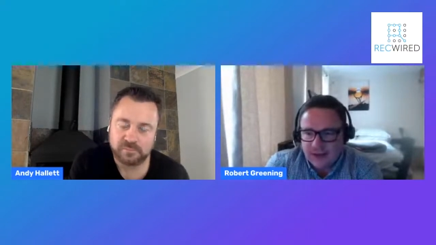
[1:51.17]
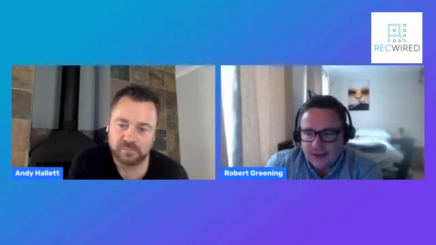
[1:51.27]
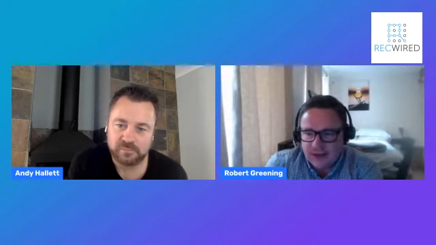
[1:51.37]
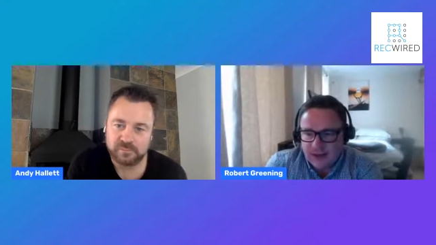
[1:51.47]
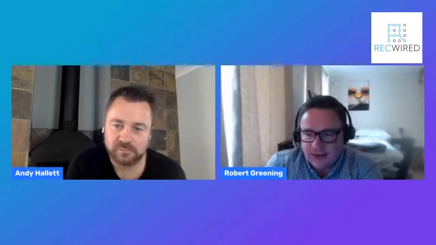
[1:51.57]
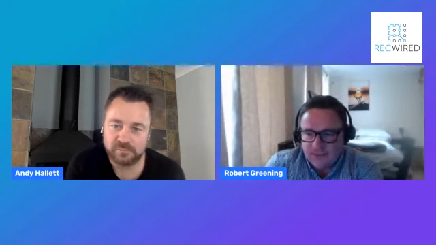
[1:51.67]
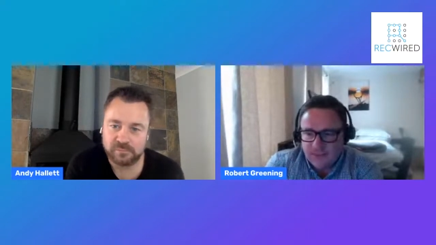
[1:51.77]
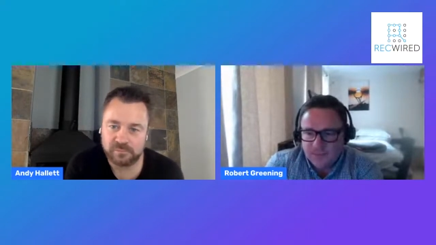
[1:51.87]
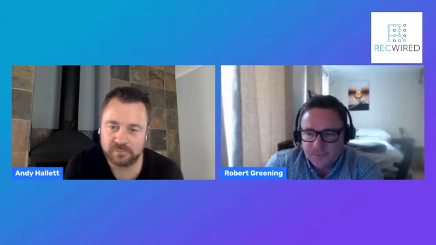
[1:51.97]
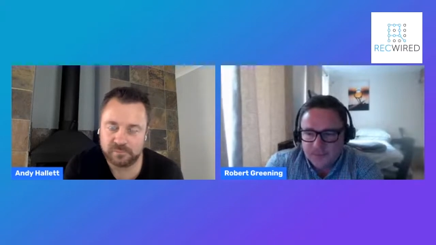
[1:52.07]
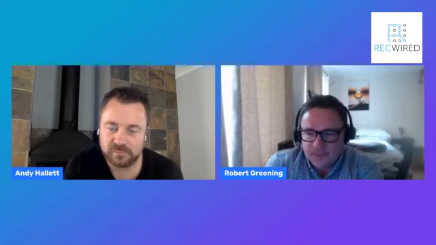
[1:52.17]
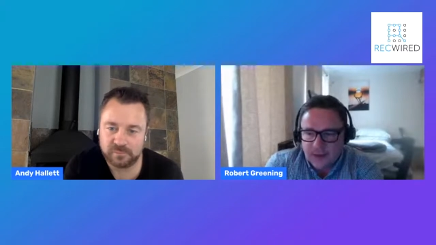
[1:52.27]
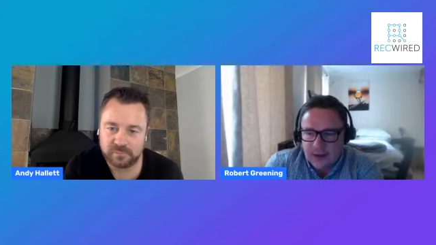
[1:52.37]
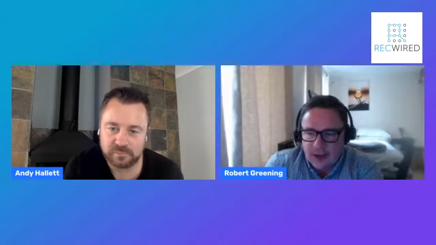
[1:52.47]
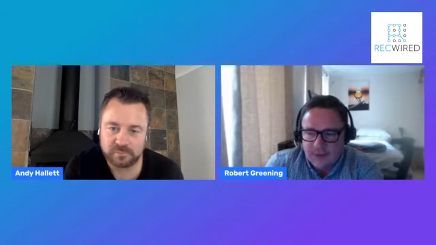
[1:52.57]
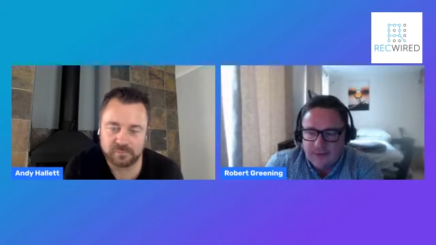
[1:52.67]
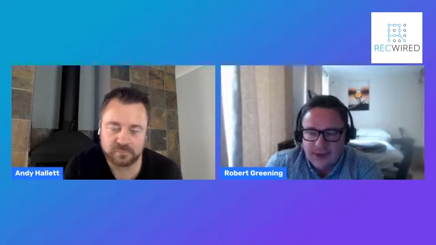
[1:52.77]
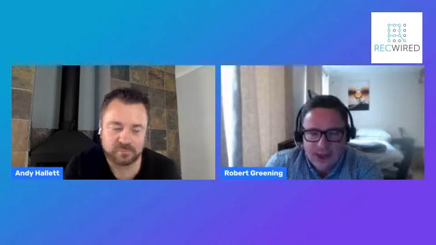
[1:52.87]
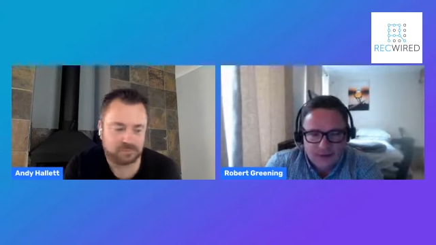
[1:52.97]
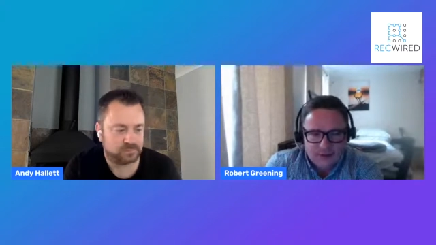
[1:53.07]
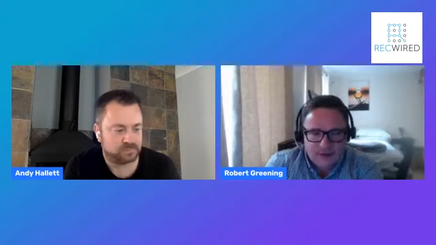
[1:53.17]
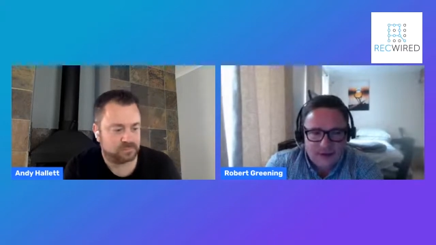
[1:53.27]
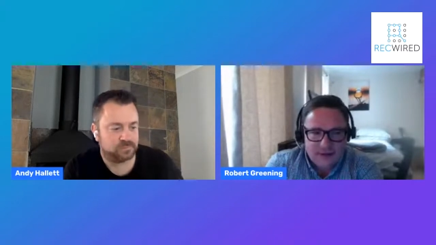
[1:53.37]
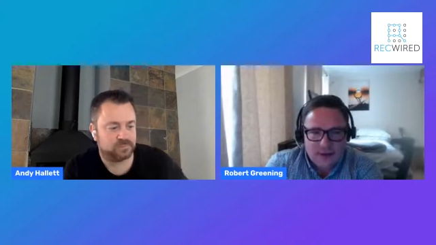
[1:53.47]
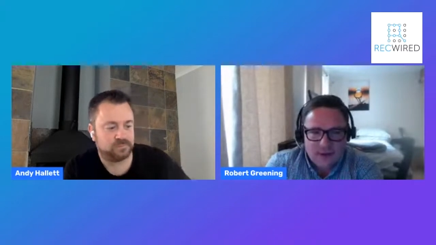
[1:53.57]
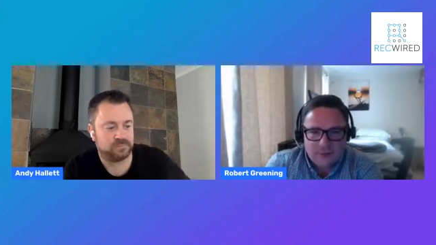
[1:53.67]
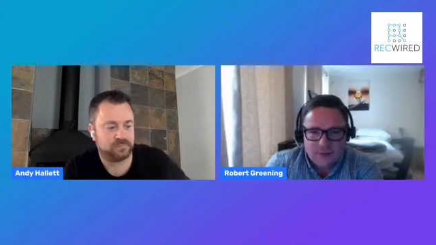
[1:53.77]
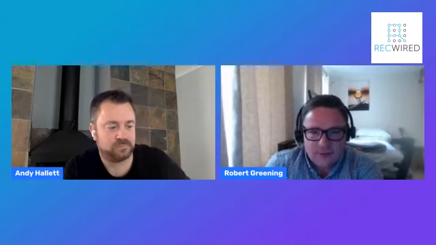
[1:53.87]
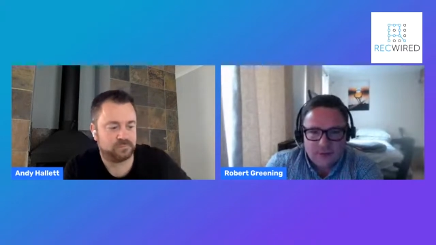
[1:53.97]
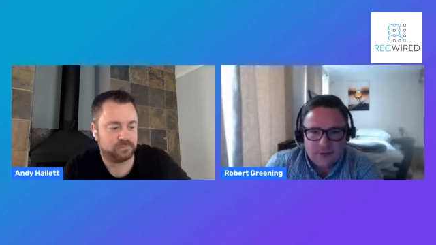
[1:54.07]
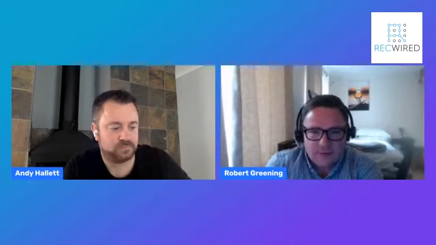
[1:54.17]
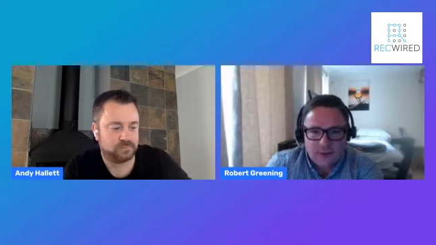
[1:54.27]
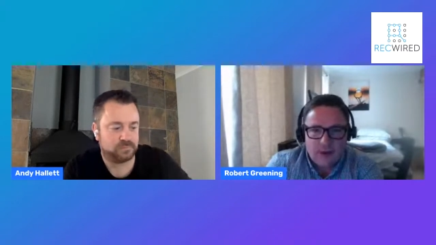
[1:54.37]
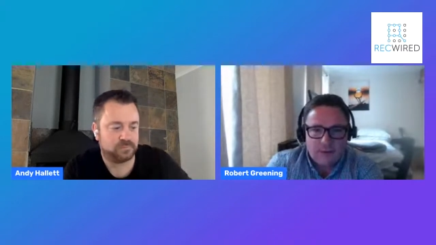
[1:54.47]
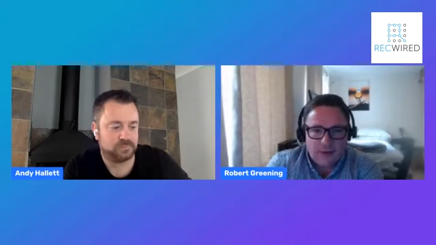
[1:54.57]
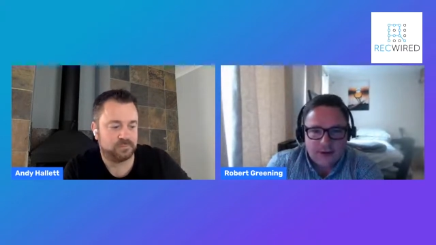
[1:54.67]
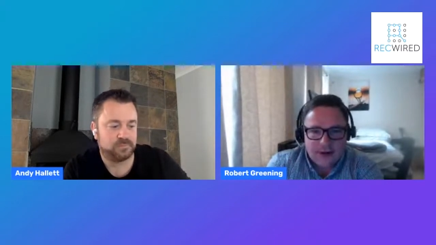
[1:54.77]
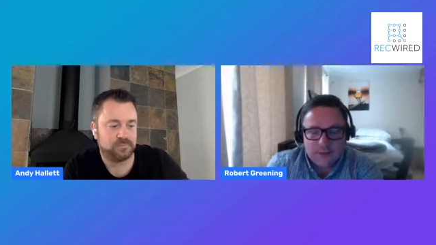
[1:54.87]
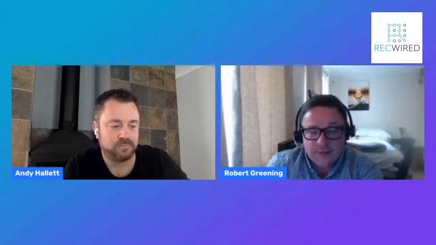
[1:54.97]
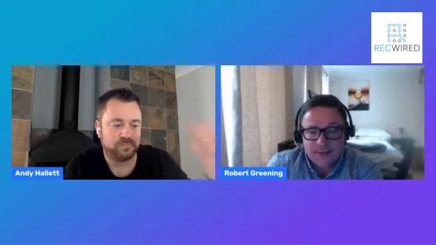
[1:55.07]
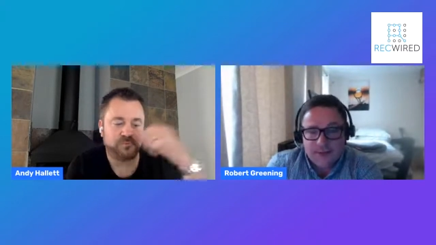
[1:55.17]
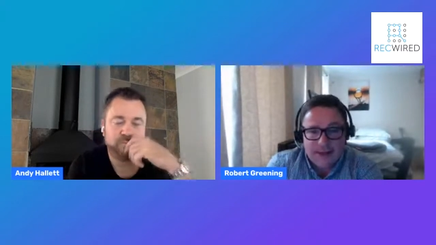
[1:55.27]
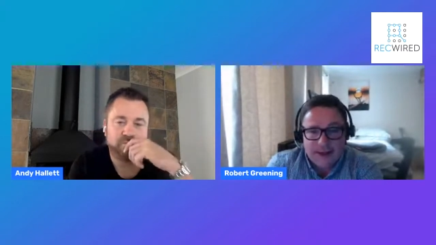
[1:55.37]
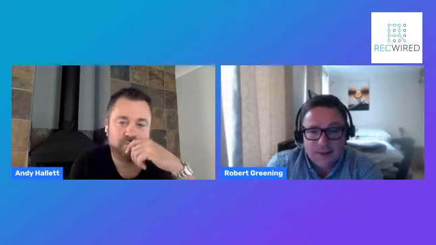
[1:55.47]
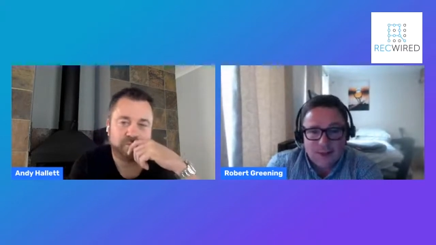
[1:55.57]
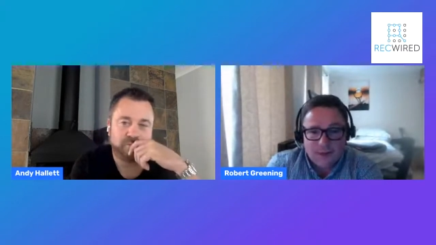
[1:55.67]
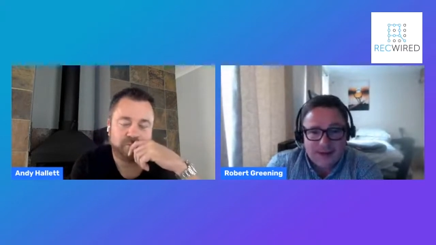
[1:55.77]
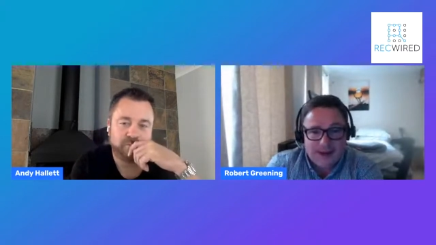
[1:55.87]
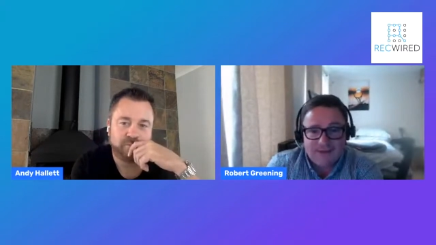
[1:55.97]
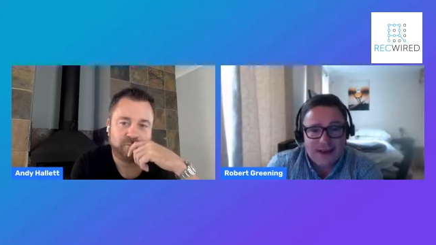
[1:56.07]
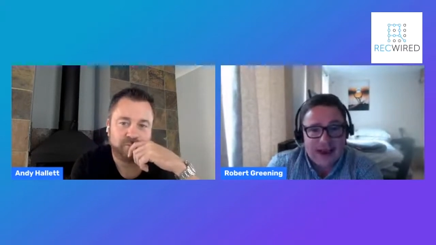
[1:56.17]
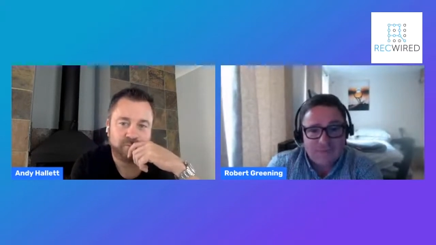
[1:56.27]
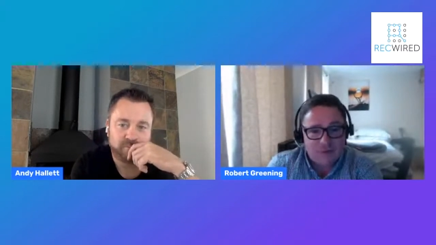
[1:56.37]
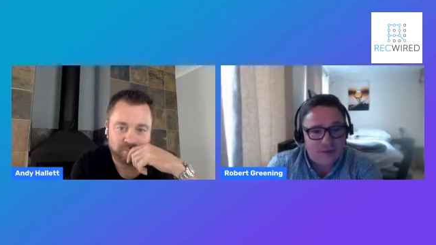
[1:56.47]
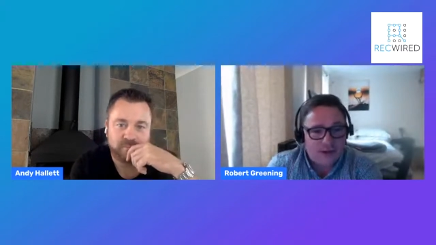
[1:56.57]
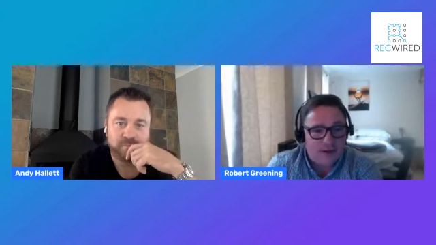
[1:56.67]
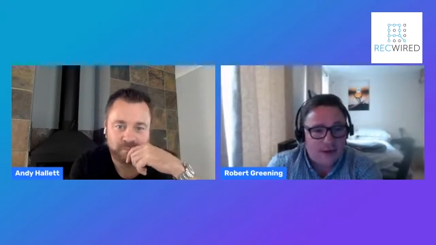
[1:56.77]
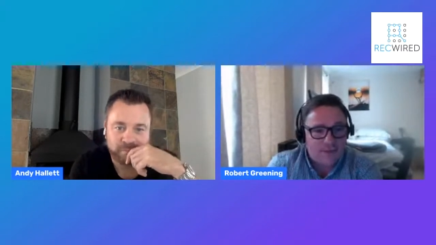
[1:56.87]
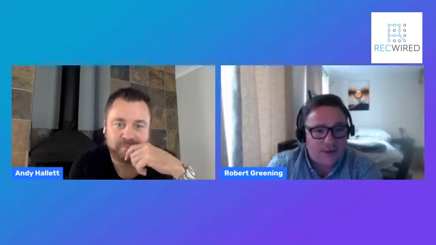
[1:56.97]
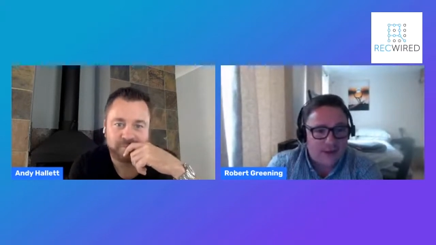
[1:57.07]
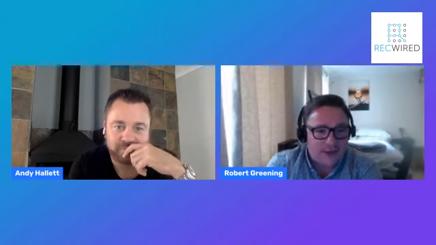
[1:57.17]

Speaker 1: Um, However, the agency that I was on, ironically, was very manual. We didn't even have a CRM.